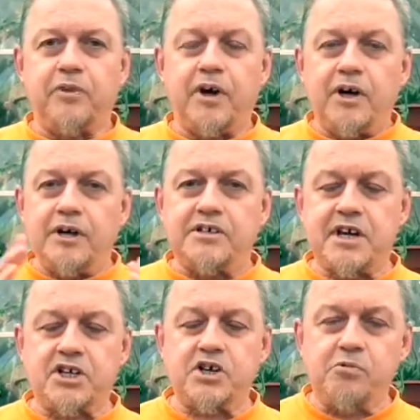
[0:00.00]

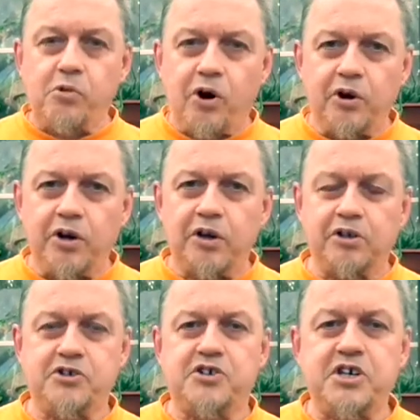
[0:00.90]
section 1
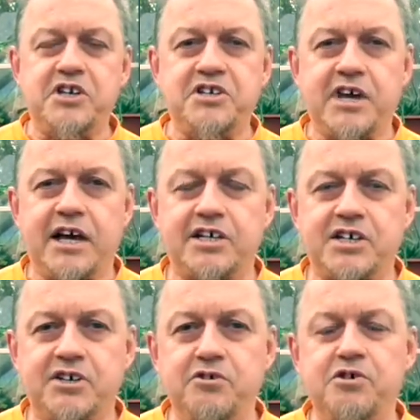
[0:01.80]
consists
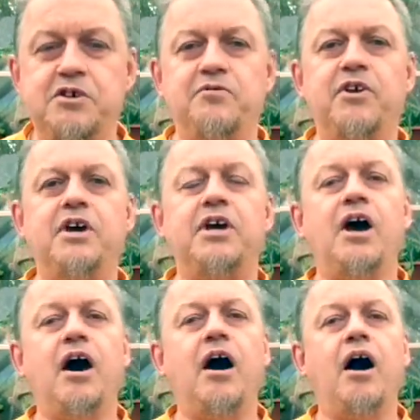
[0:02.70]
exclusively
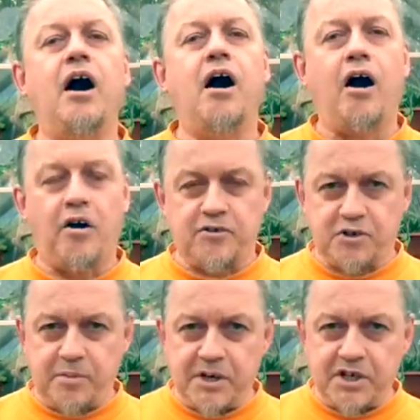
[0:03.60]
of
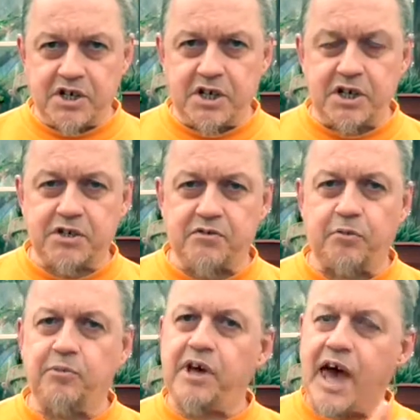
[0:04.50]
species from
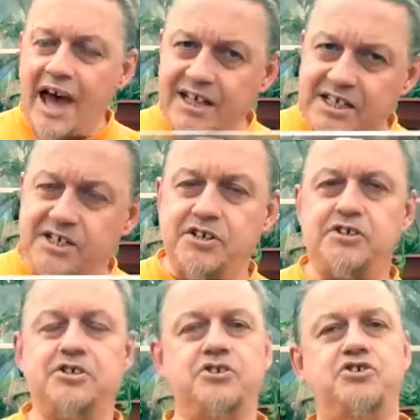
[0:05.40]
the extant
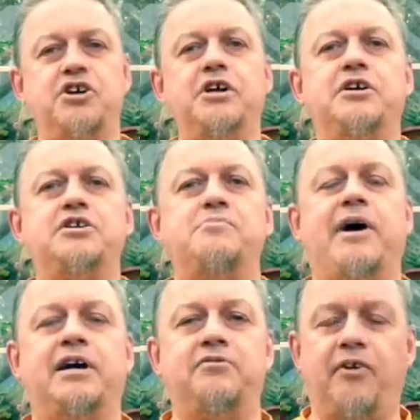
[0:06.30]
genus
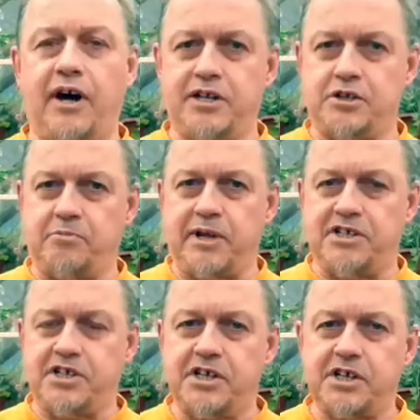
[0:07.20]
Pachyphytum. That's
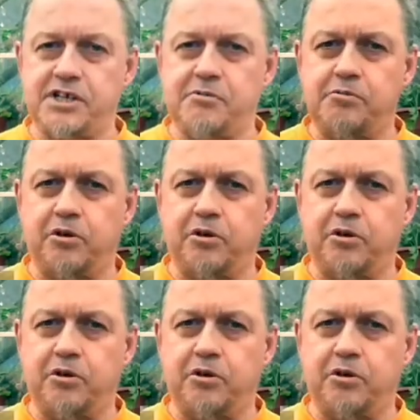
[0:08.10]
an easy one.